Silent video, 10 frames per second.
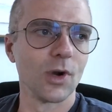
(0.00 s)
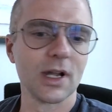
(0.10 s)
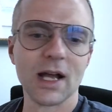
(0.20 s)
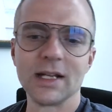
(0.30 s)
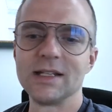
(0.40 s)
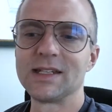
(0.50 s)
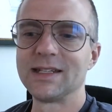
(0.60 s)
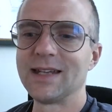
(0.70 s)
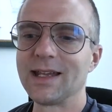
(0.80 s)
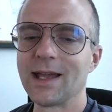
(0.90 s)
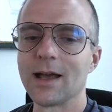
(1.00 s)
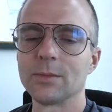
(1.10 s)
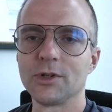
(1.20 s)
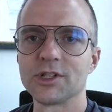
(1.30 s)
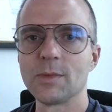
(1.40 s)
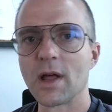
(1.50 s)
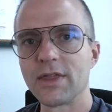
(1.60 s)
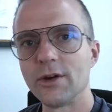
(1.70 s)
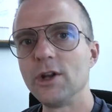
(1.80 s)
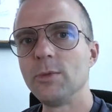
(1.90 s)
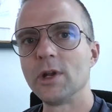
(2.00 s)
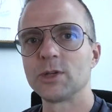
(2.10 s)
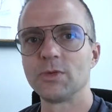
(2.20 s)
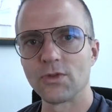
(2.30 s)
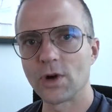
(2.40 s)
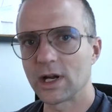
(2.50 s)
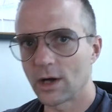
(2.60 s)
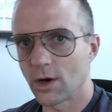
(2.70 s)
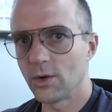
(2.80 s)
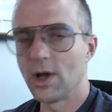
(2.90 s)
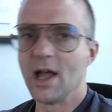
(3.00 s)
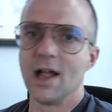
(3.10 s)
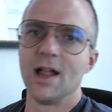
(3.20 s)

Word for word: workout is to take edibles about 30 minutes before I go.